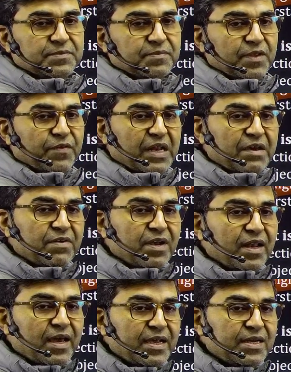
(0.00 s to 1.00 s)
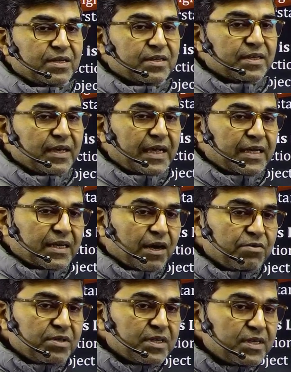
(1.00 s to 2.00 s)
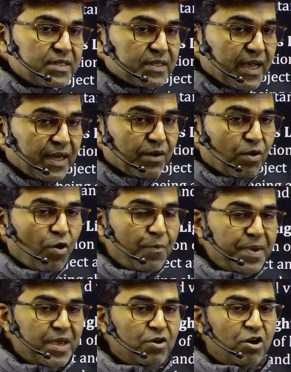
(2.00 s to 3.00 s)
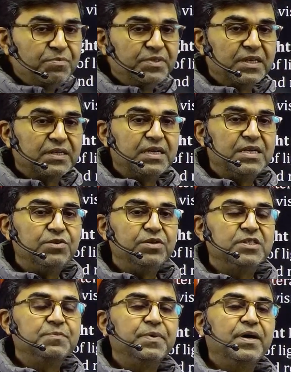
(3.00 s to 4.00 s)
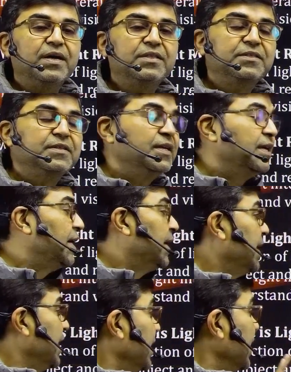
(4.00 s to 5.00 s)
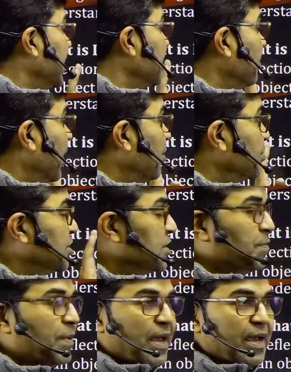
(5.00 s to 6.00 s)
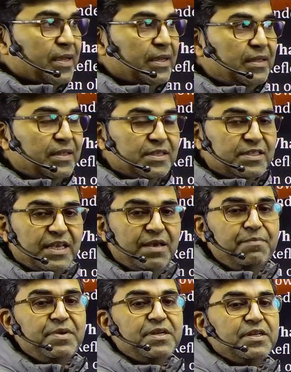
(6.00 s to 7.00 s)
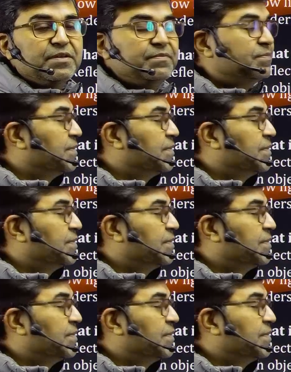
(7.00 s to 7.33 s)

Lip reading: Whenever light encounters an opaque object into its path, it bounces back in the same medium,